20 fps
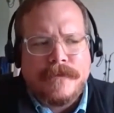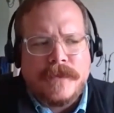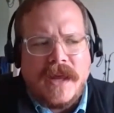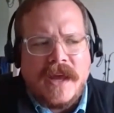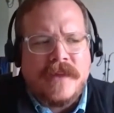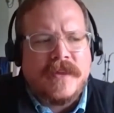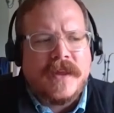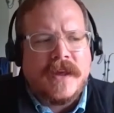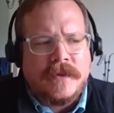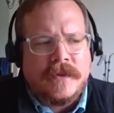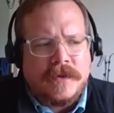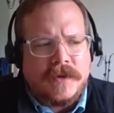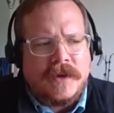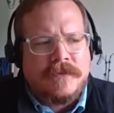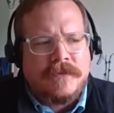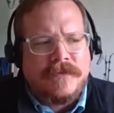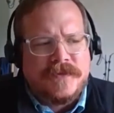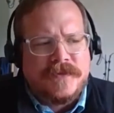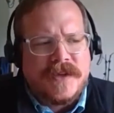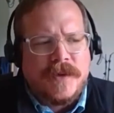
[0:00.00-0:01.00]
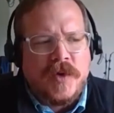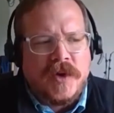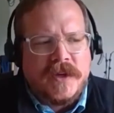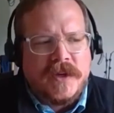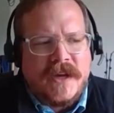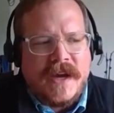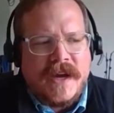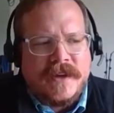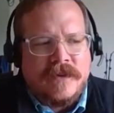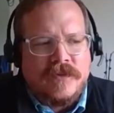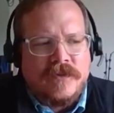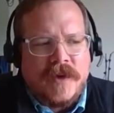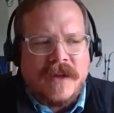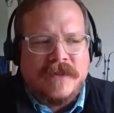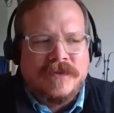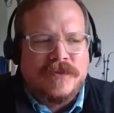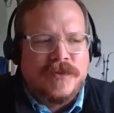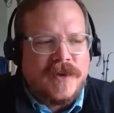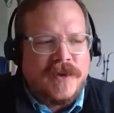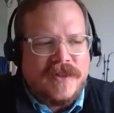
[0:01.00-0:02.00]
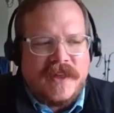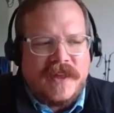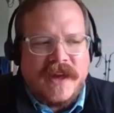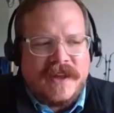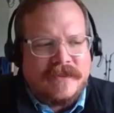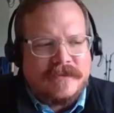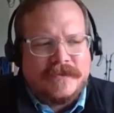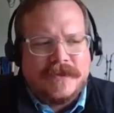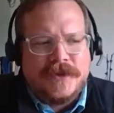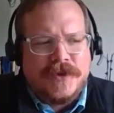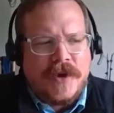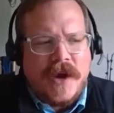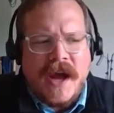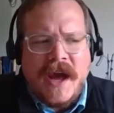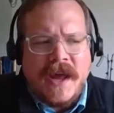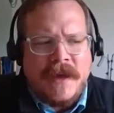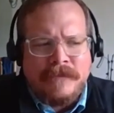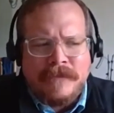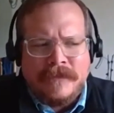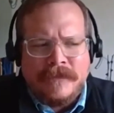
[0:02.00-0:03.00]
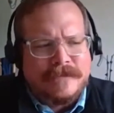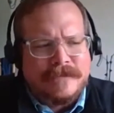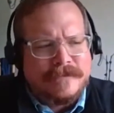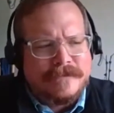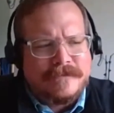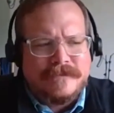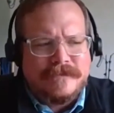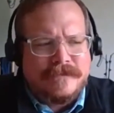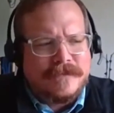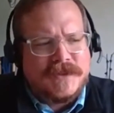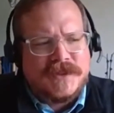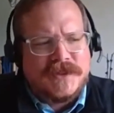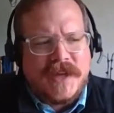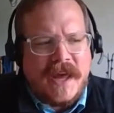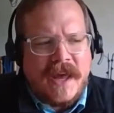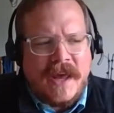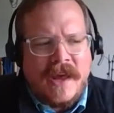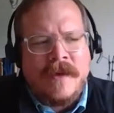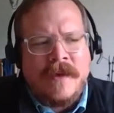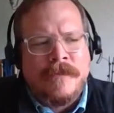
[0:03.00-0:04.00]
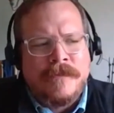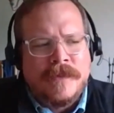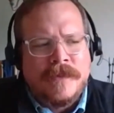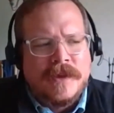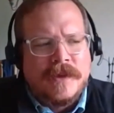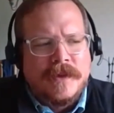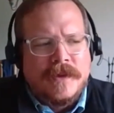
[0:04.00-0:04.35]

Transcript: And then if someone got involved with that crime scam,